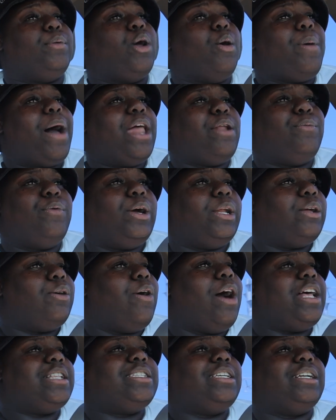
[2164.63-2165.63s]
Nobody want to go
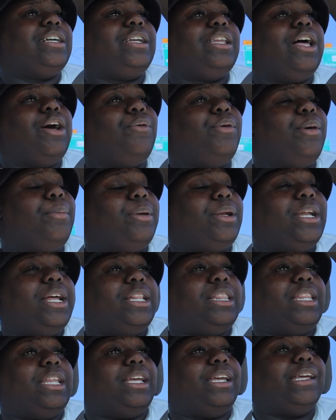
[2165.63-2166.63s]
out to the club with him or
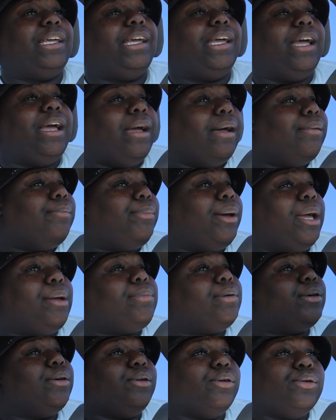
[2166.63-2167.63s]
nothing.
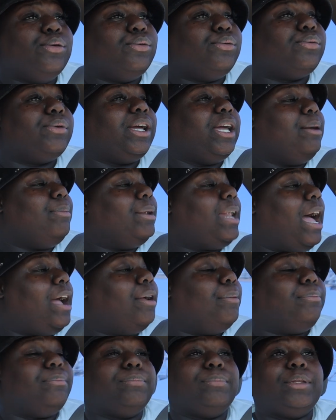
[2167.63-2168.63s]
Baby, who? He be
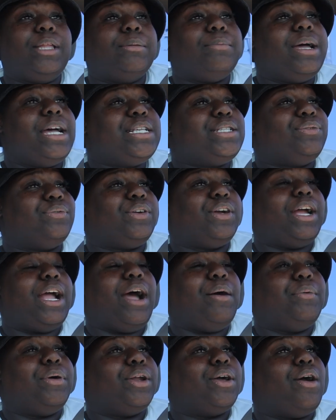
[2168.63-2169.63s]
like, best friend,
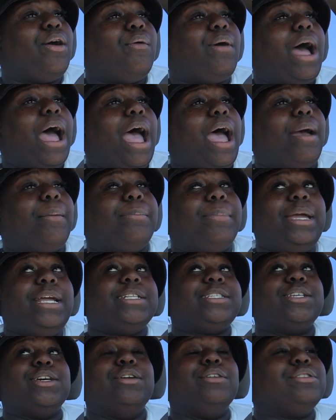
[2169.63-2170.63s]
I want to go out. Me
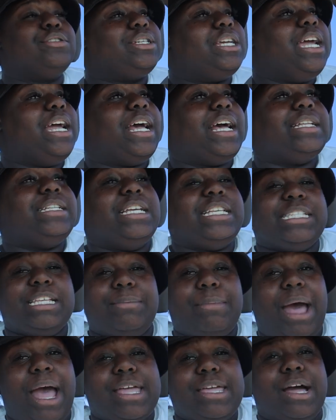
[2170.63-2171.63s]
too, shit, because this
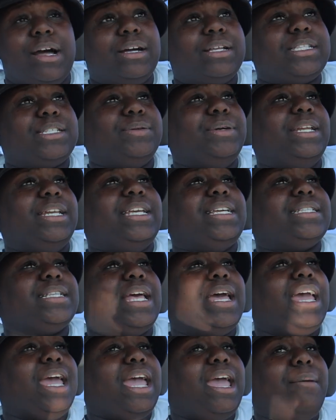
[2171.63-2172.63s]
in my younger
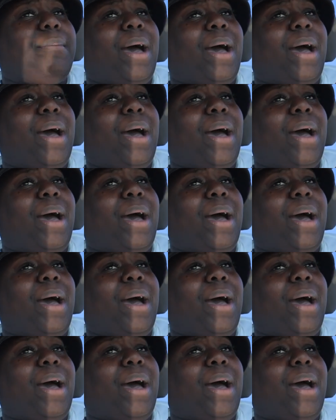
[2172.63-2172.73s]
20s.